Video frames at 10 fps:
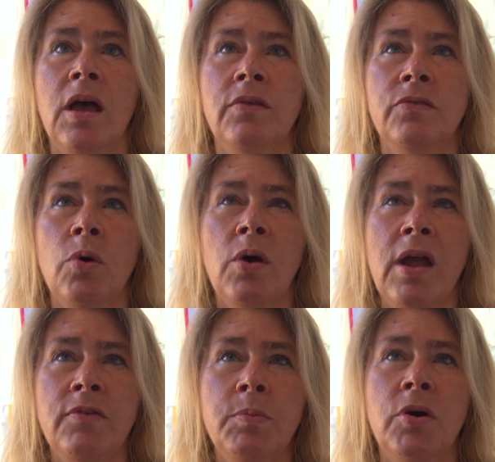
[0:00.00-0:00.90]
So
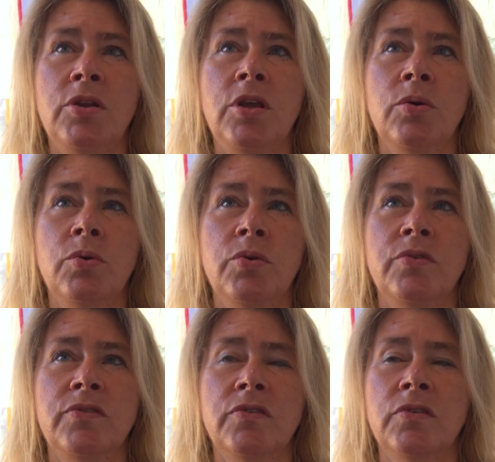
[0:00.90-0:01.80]
everybody
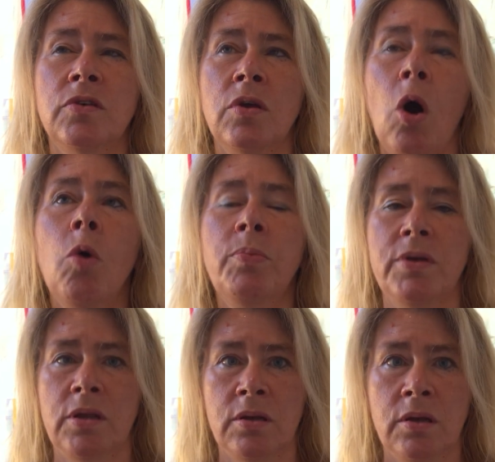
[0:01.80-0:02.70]
who's
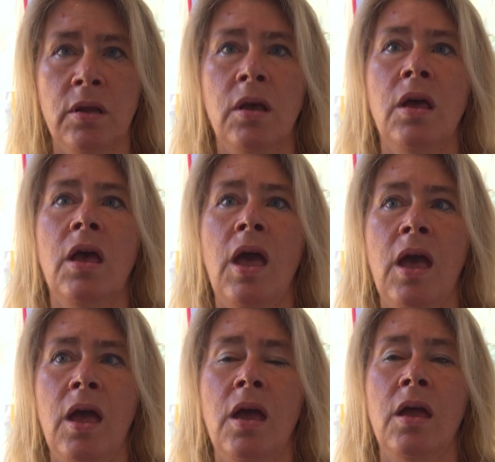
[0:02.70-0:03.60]
open,
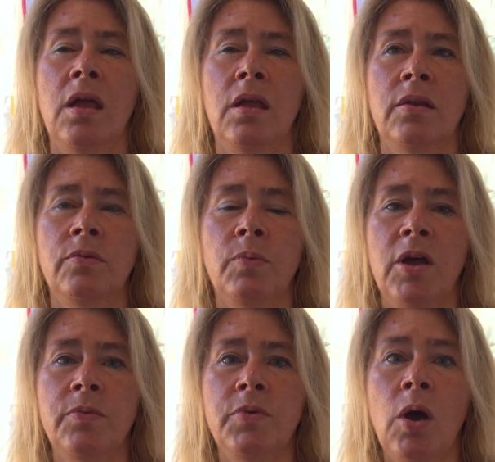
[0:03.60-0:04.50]
and
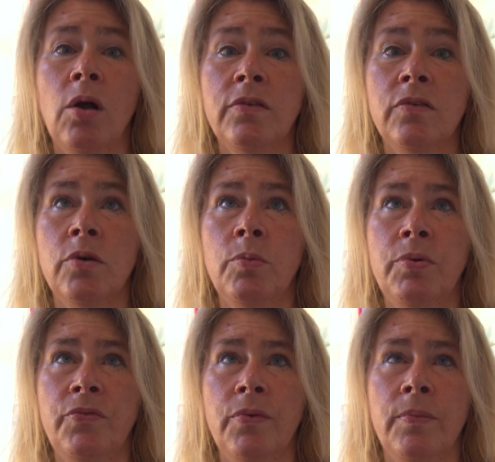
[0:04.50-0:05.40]
what we also
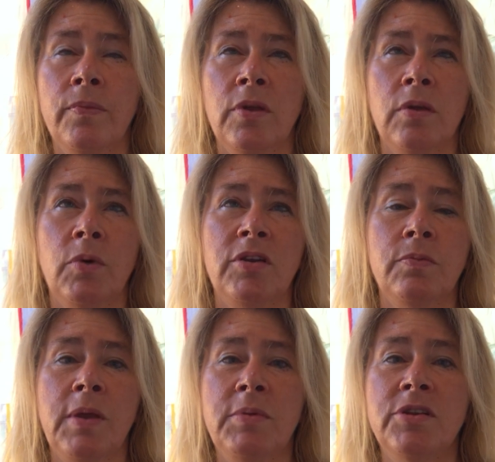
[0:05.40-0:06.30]
prefer, what
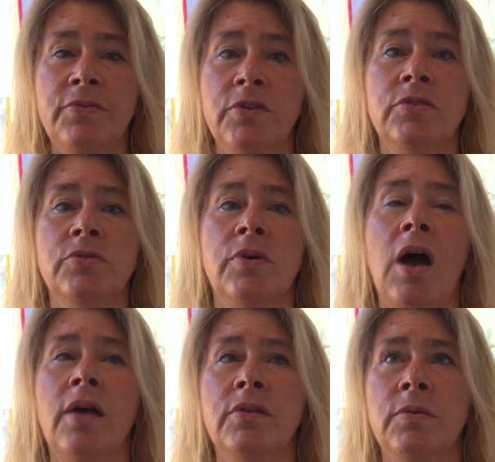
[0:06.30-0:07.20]
is maybe different to
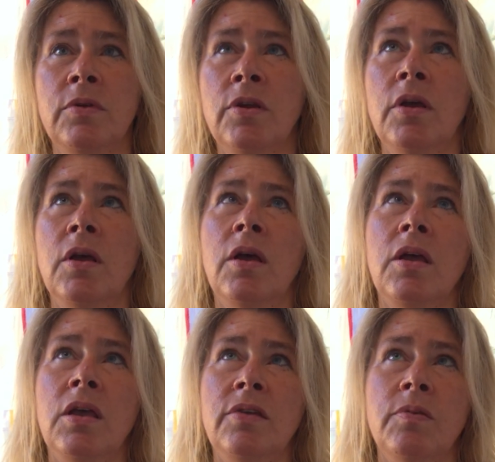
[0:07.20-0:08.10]
other,
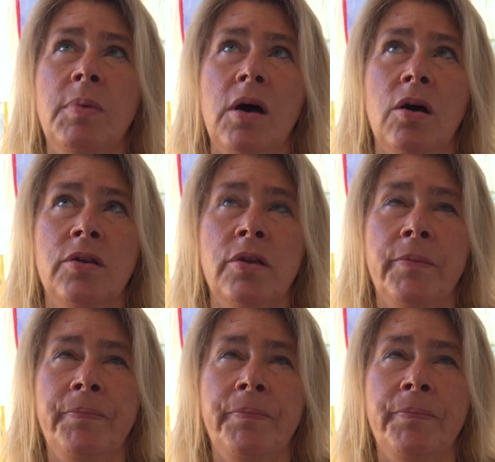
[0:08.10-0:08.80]
is about,